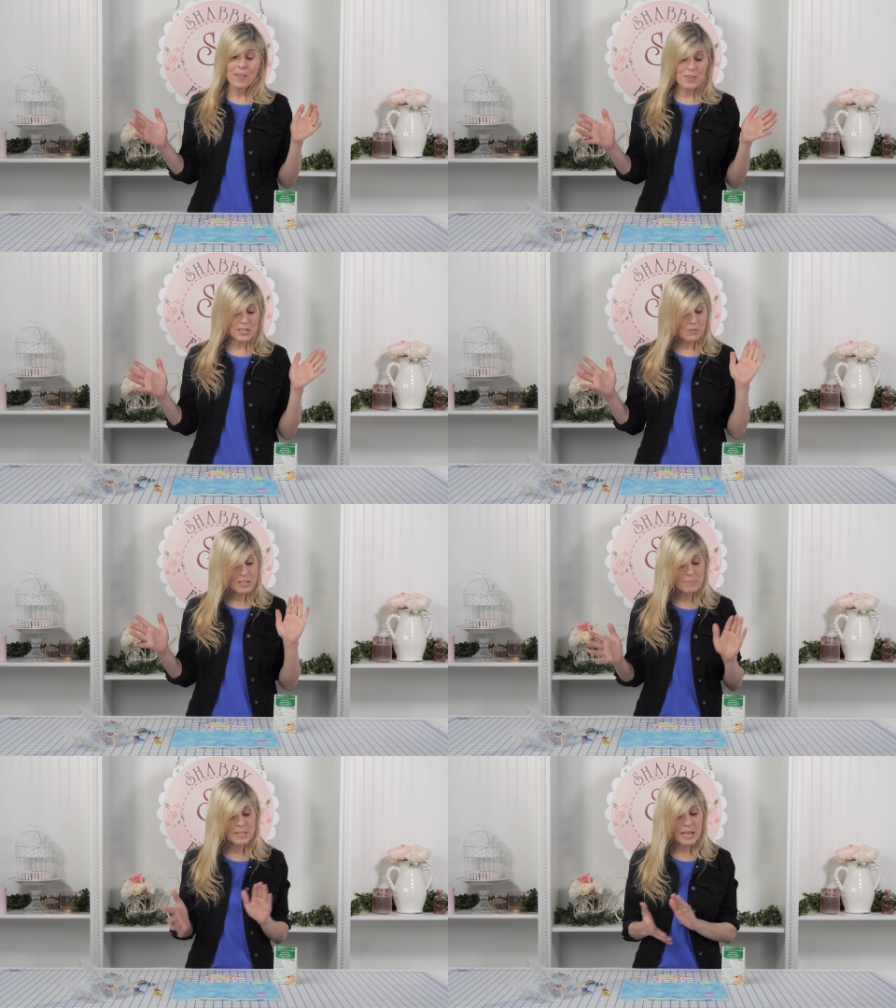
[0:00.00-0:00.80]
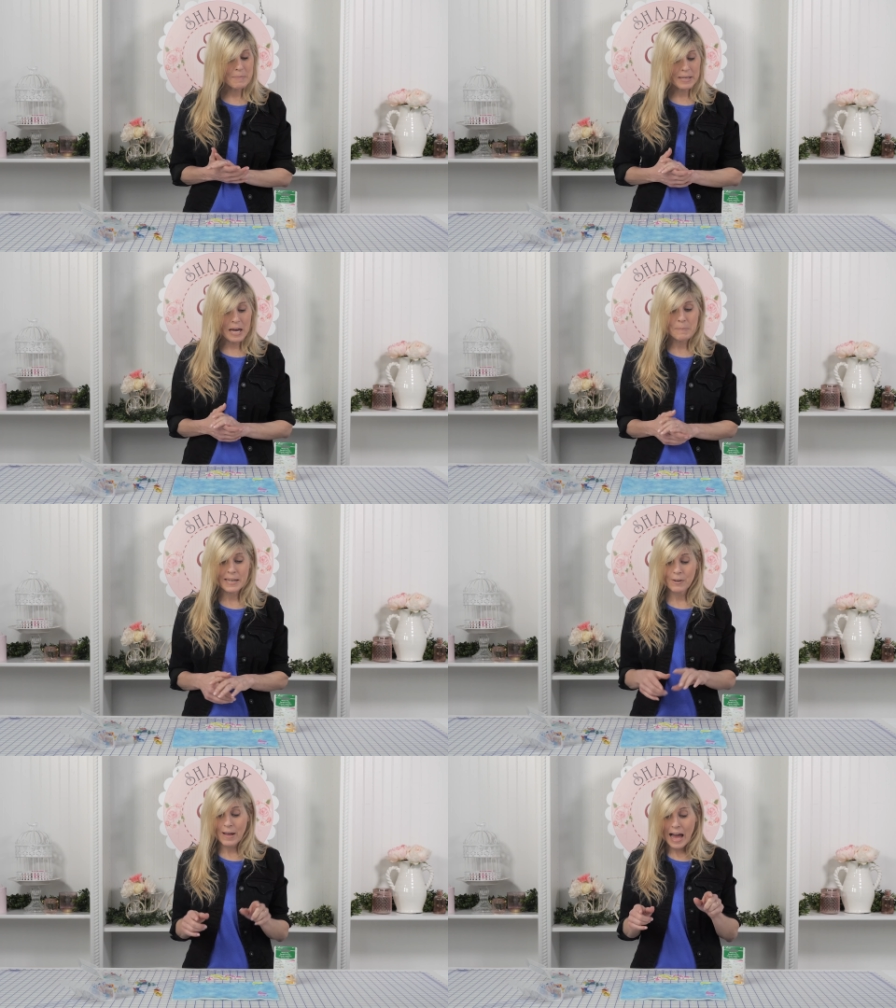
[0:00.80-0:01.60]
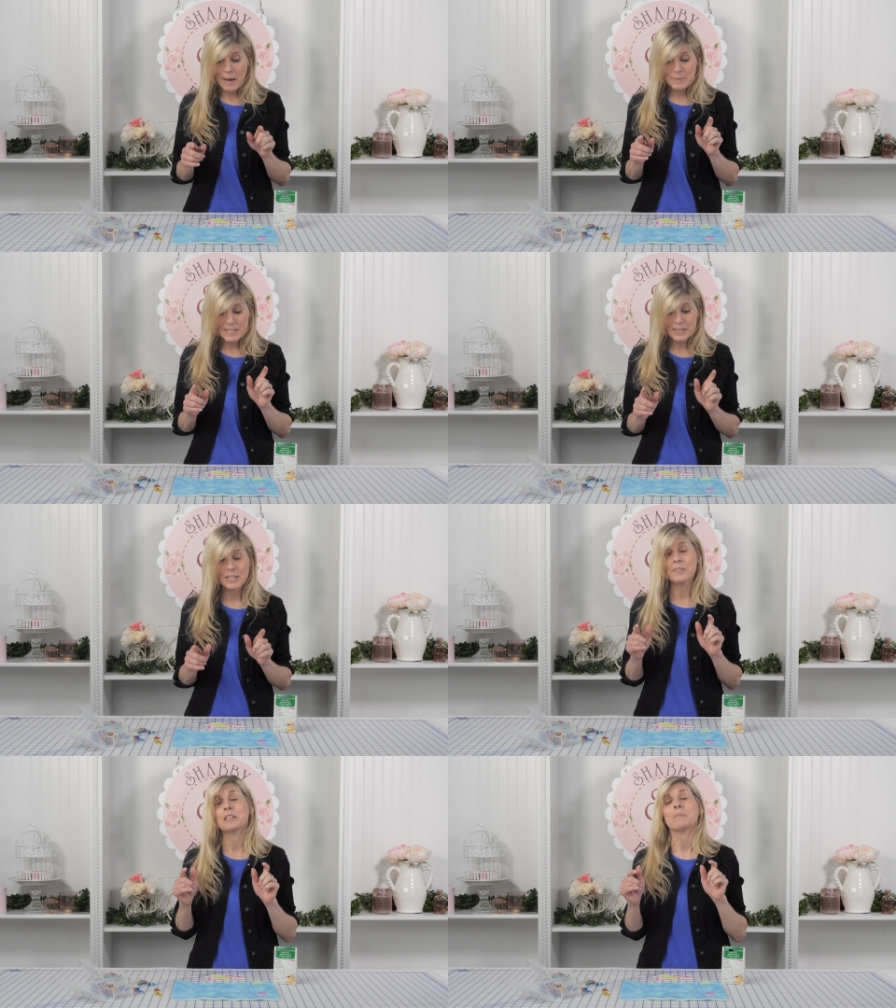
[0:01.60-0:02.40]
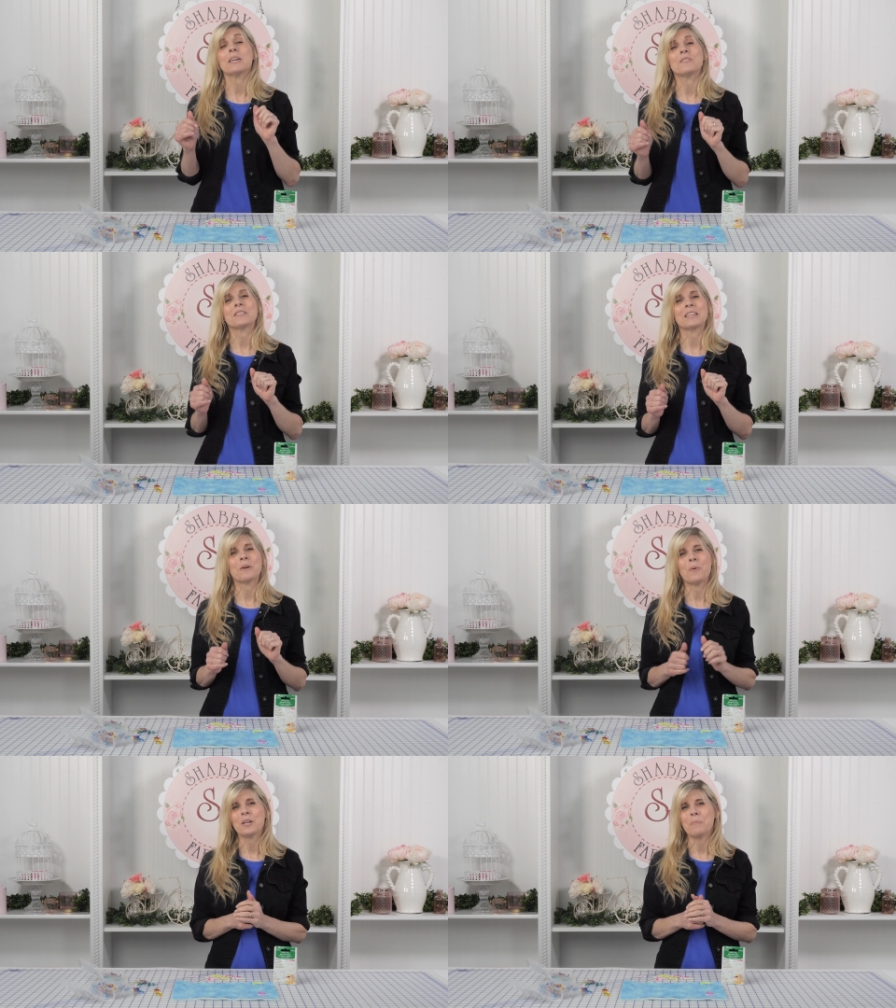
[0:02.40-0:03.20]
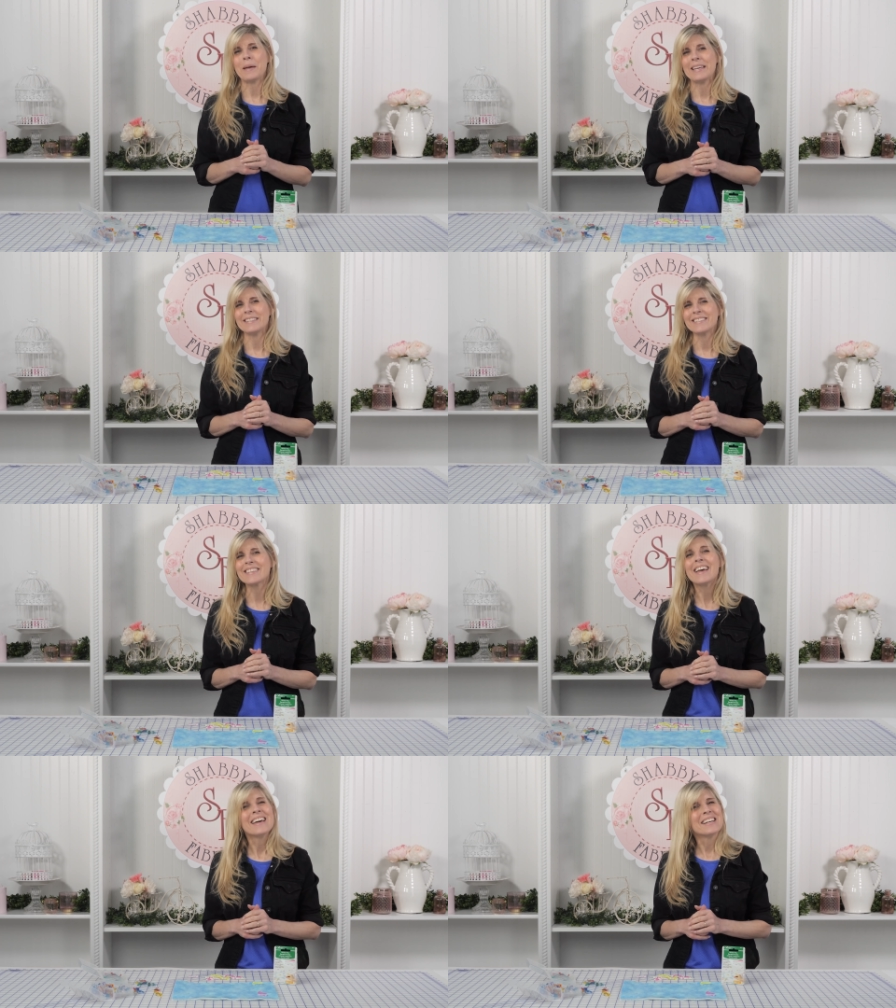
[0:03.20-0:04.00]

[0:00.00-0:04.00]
this Christmas coming up, and I will absolutely be using the Wonder Pins.